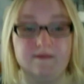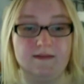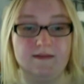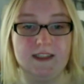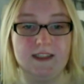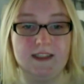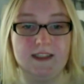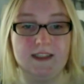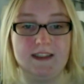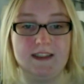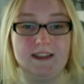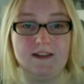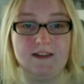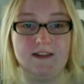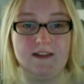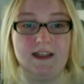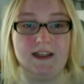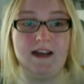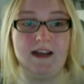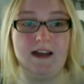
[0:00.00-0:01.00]
because it's
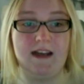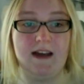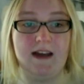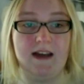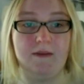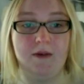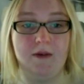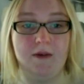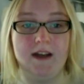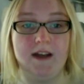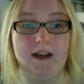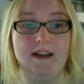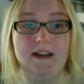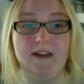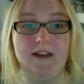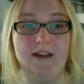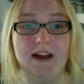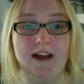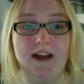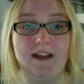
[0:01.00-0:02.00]
just getting kind of boring. They've
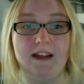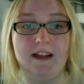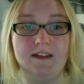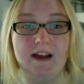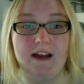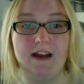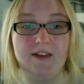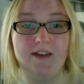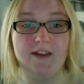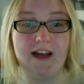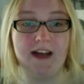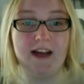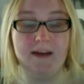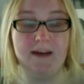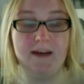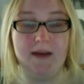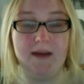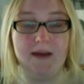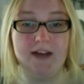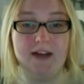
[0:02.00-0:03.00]
had like every kind
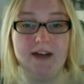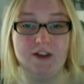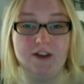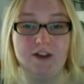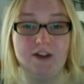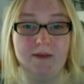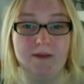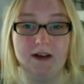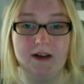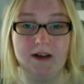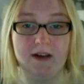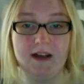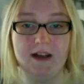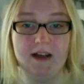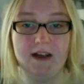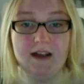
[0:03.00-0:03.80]
of match in the book.